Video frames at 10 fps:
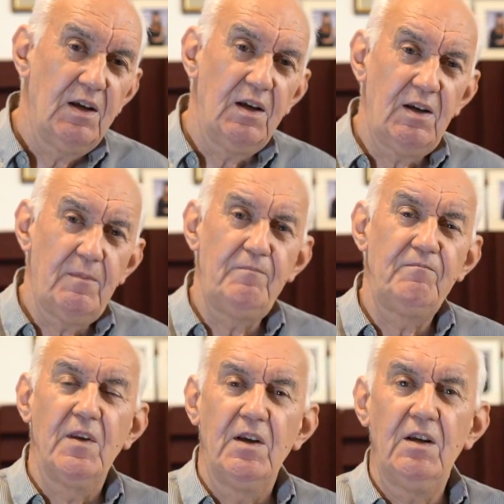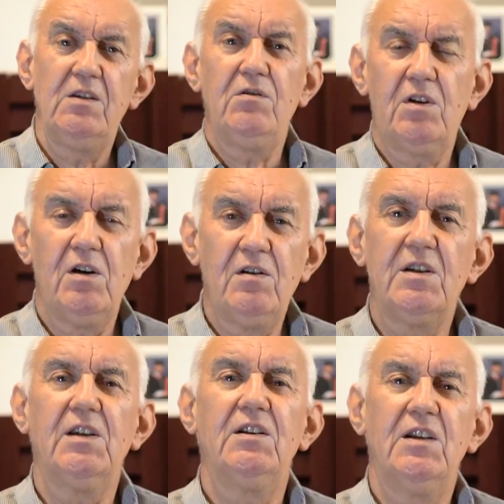Um, and you can't
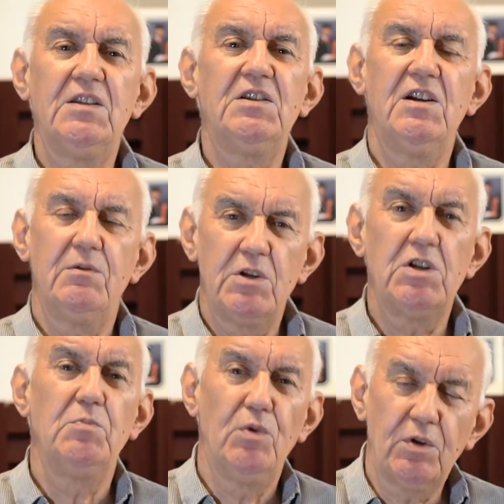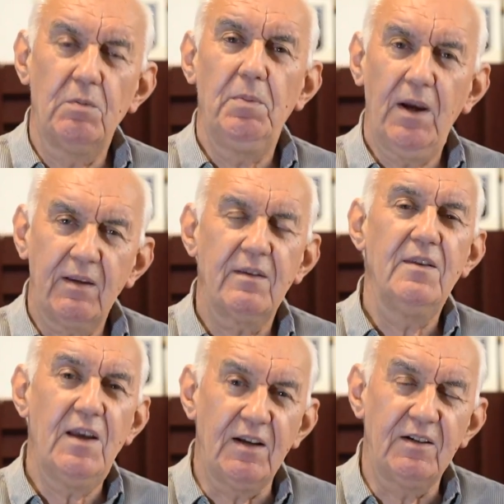get an antenna which is more compact than
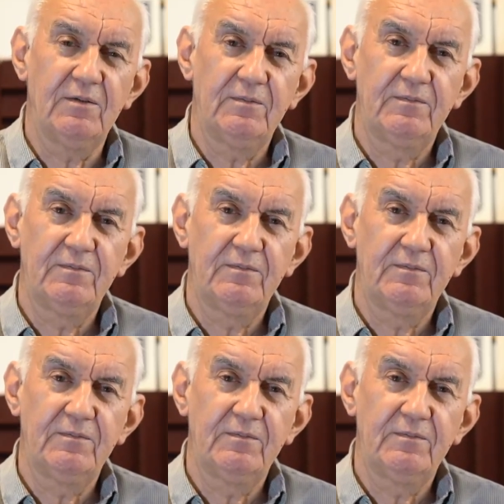that.